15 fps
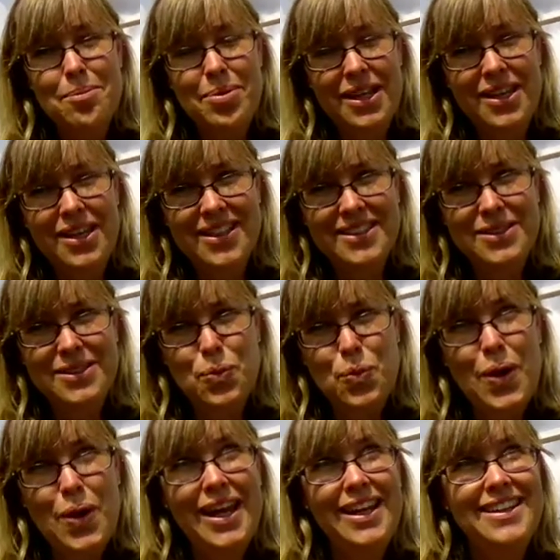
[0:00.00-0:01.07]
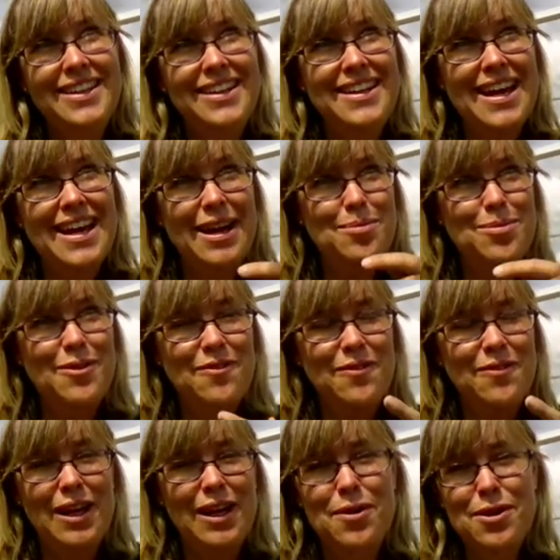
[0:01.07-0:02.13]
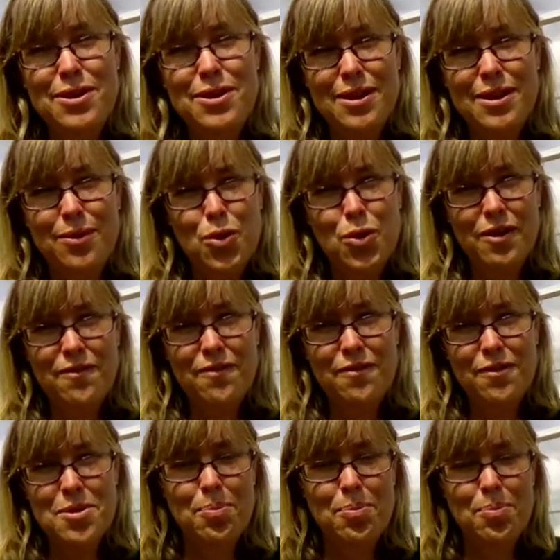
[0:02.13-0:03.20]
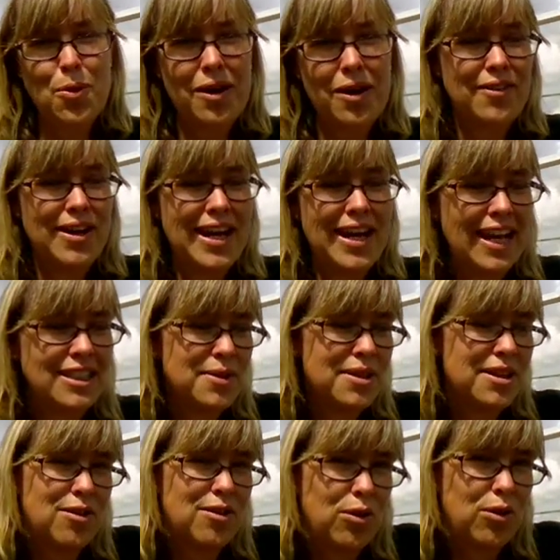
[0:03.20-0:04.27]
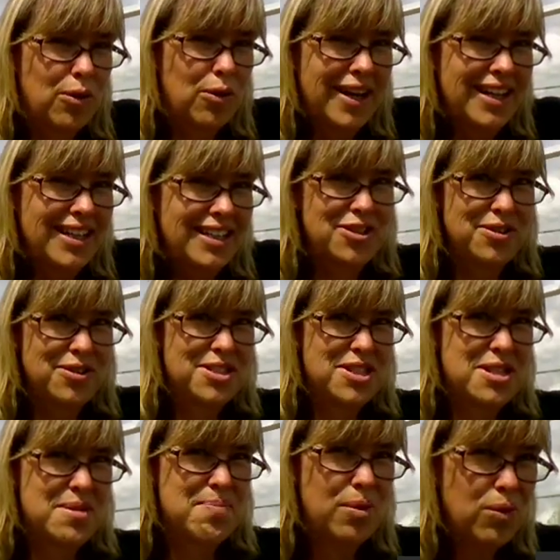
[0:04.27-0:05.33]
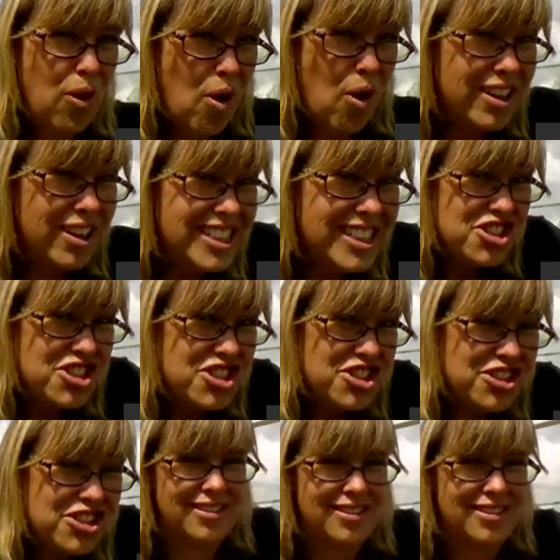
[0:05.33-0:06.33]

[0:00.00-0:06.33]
because when you fill it with the water from the bore, it reacts with the chlorine and turns the pool orange.